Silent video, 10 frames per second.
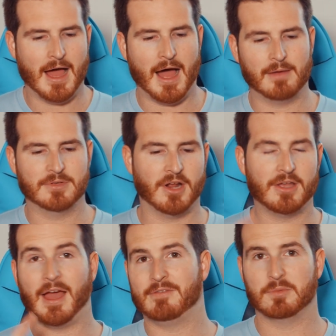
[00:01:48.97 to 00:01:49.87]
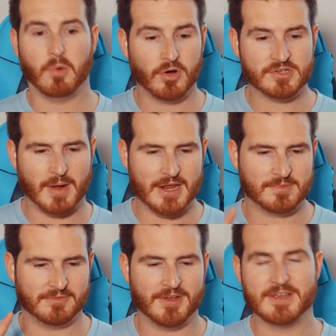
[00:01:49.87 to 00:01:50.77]
You have your mortgage
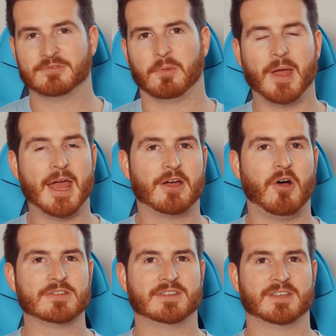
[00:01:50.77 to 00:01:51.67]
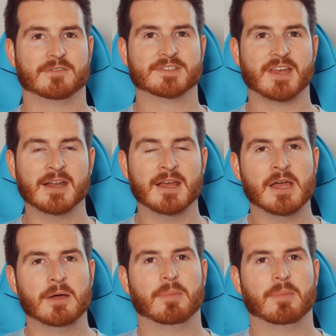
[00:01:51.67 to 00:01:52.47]
management fees, repair costs, as I've said,